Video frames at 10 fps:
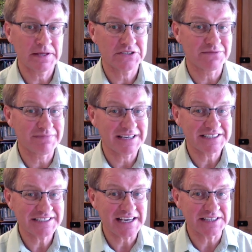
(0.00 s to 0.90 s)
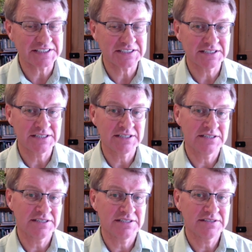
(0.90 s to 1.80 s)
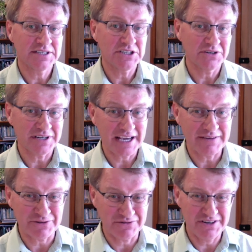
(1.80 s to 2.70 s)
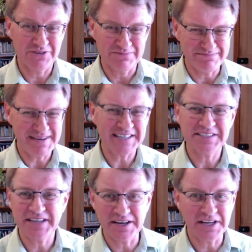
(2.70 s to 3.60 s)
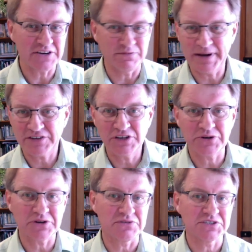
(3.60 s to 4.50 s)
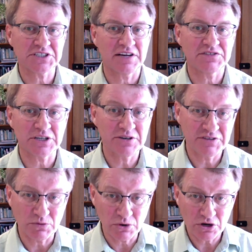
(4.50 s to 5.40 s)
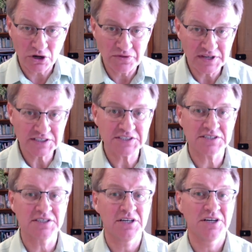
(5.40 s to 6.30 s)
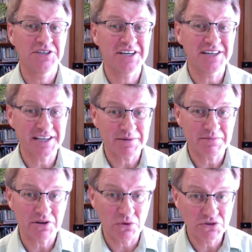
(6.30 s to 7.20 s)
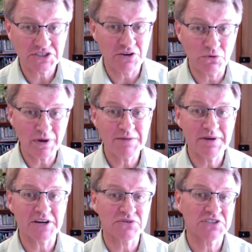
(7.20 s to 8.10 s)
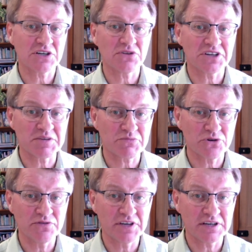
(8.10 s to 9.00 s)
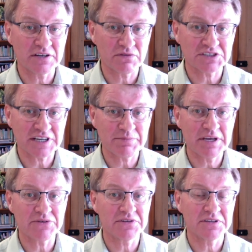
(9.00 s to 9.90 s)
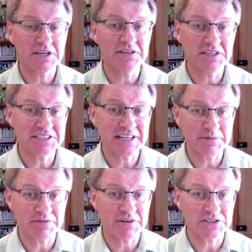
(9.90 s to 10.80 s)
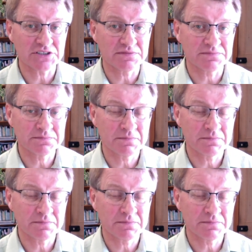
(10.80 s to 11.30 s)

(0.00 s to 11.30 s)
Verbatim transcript: So it makes sense that you're going to have a real mess down here of bacteria and stuff. So if you work on this, you're going to get also a way better result on improving what's up here in, in this stomach function.